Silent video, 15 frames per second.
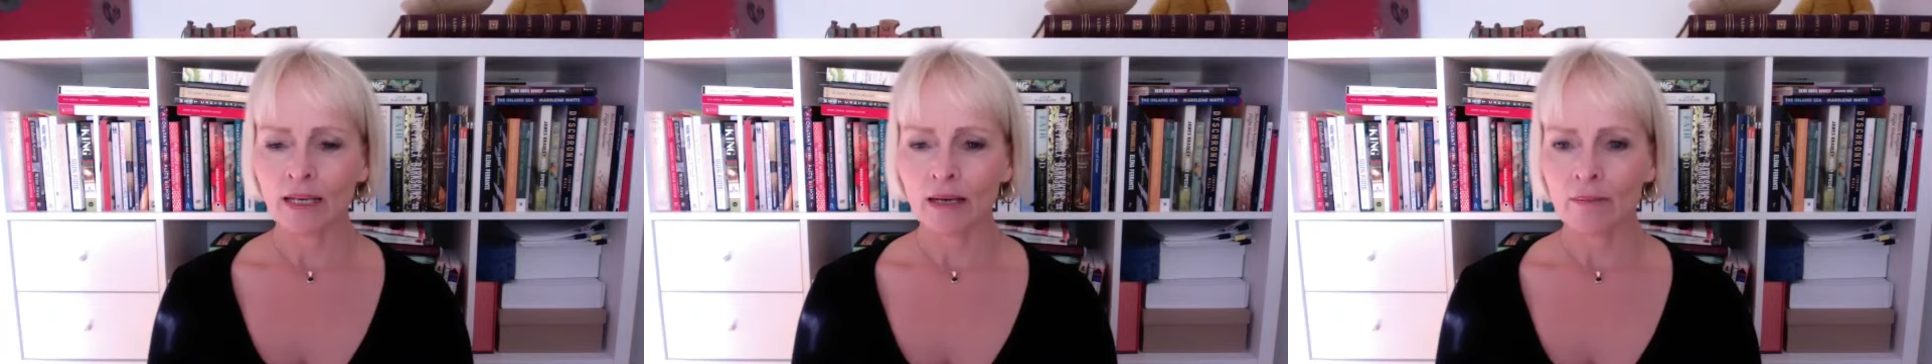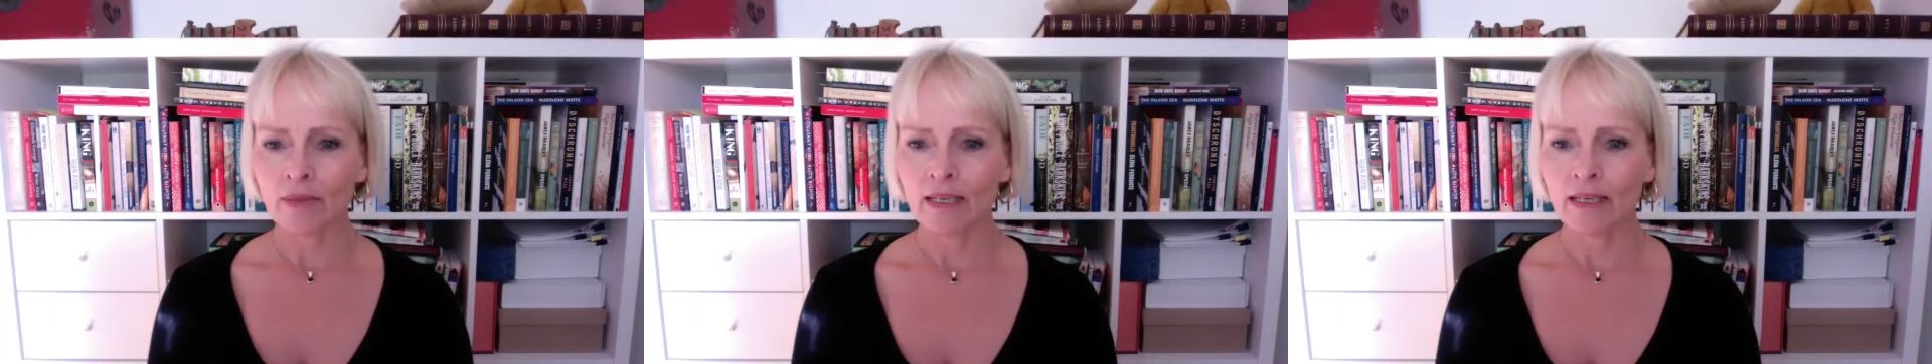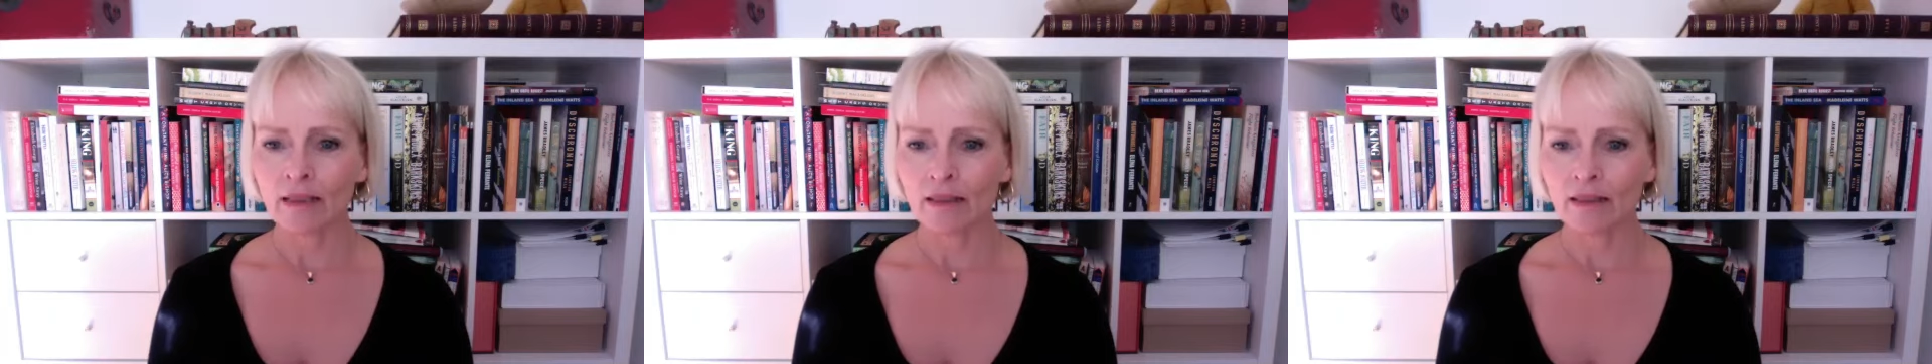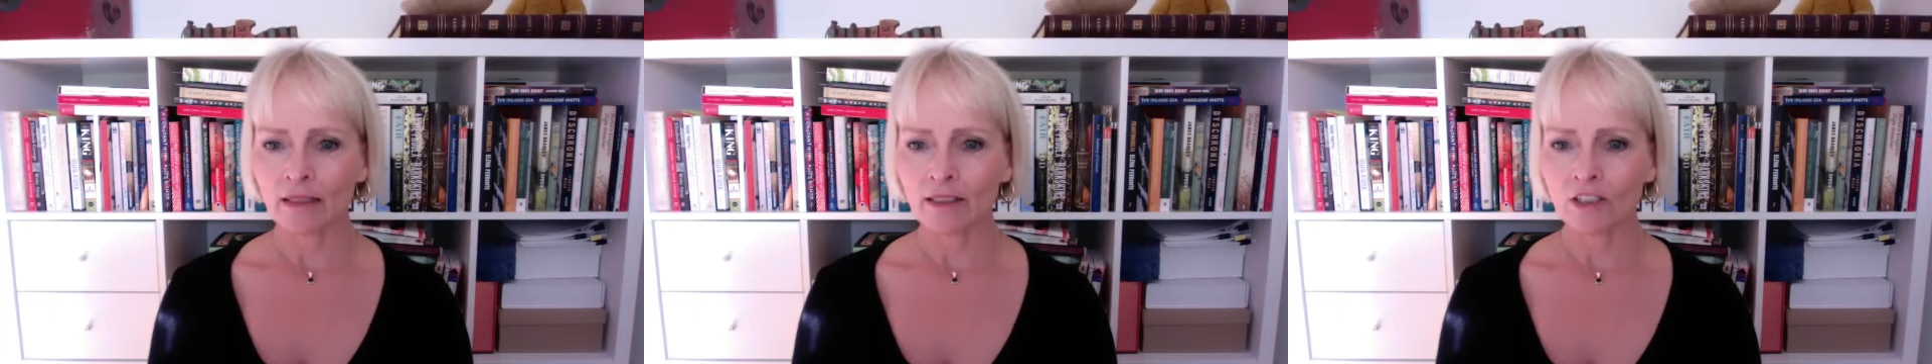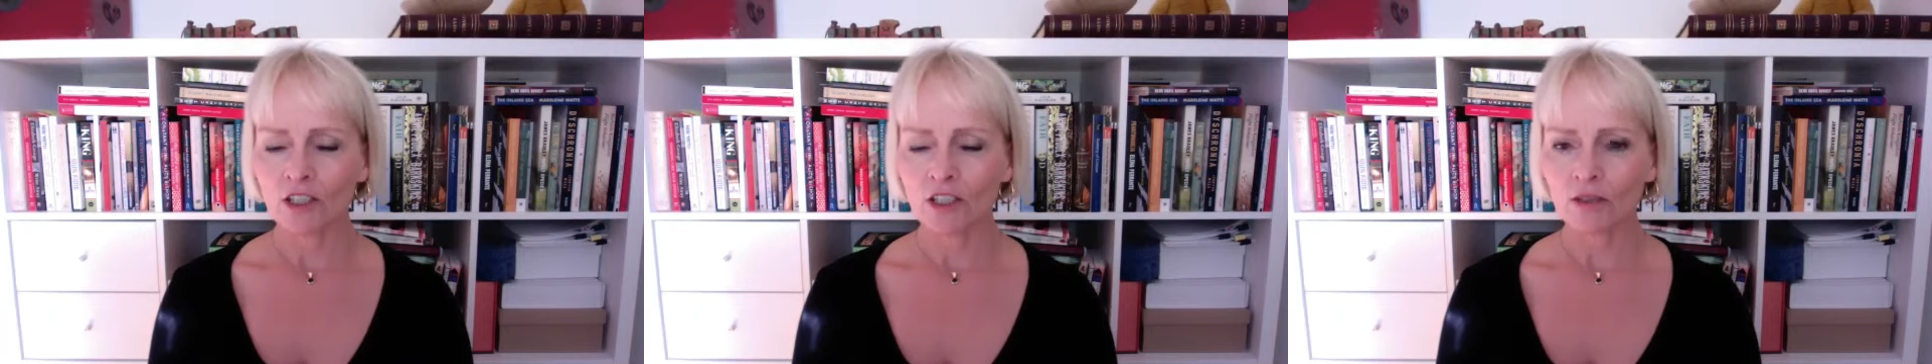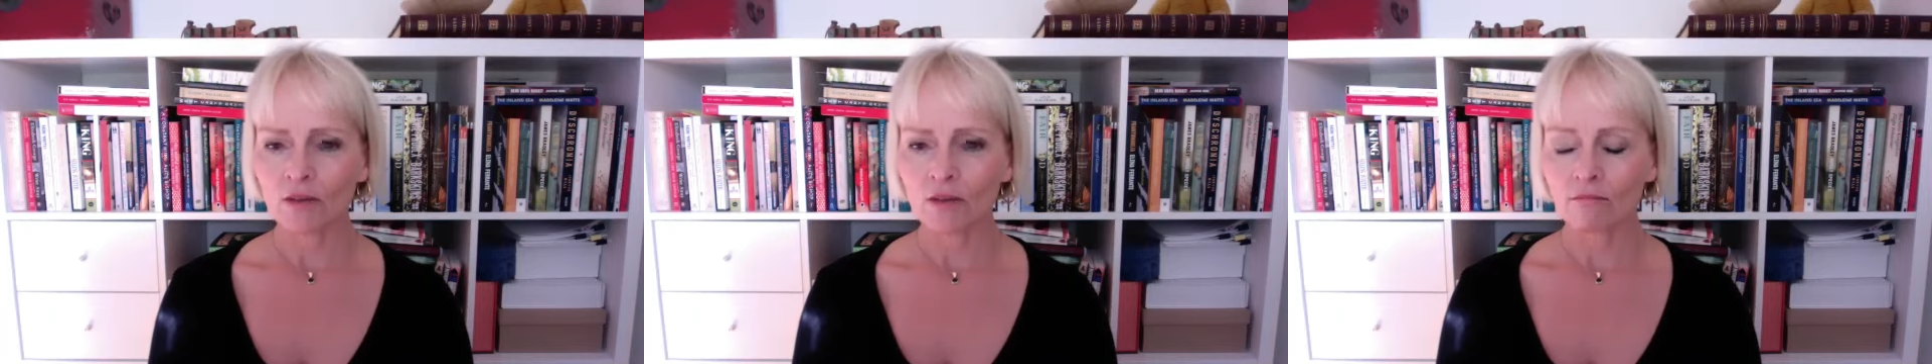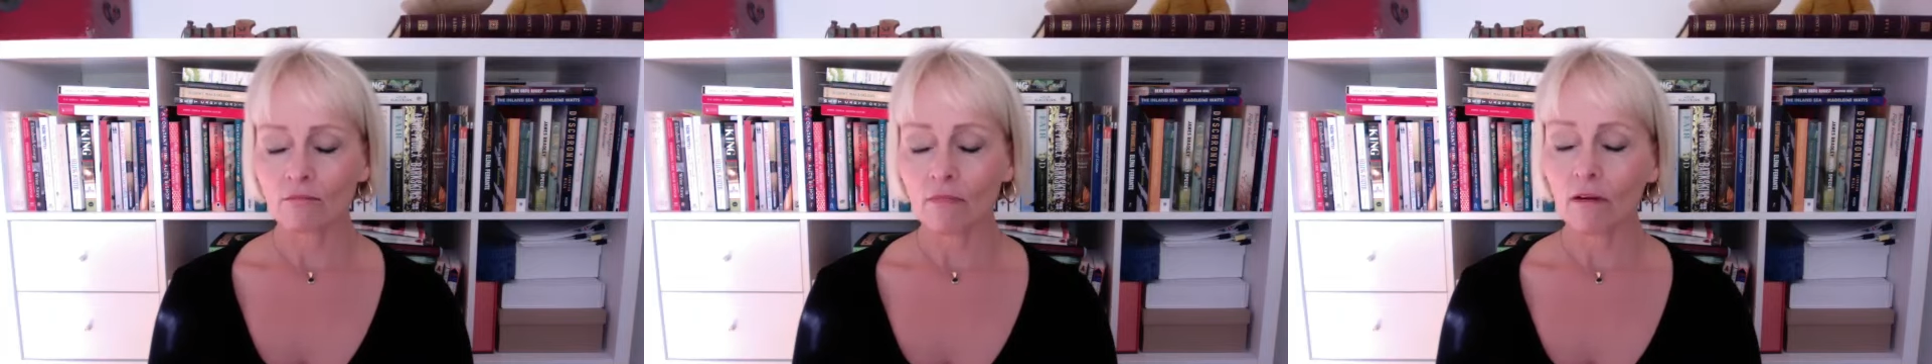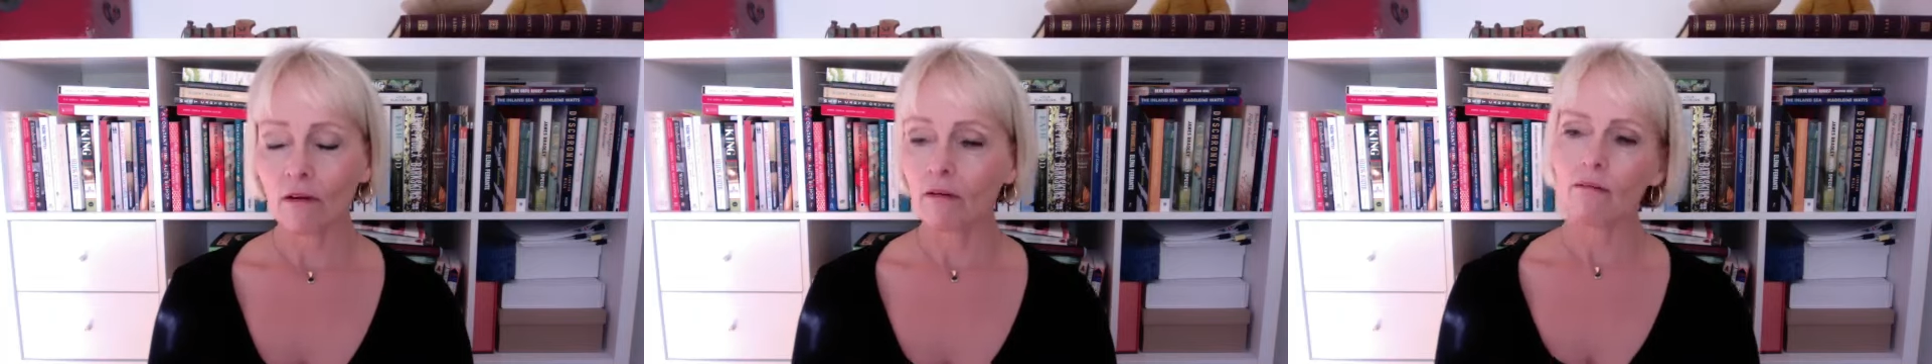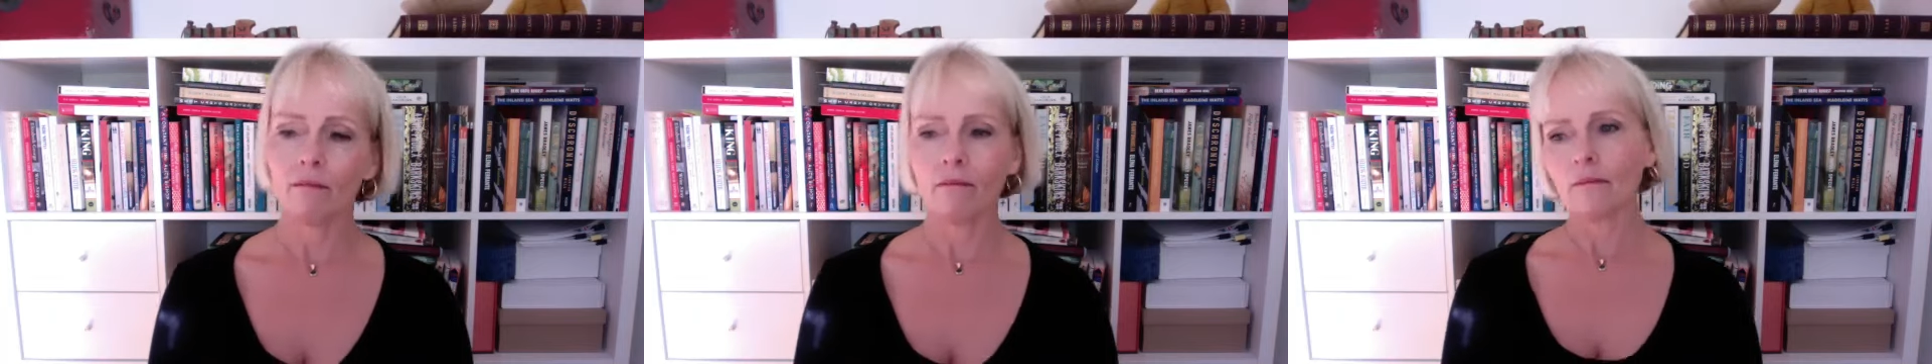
coming in, and I just thought, hmm,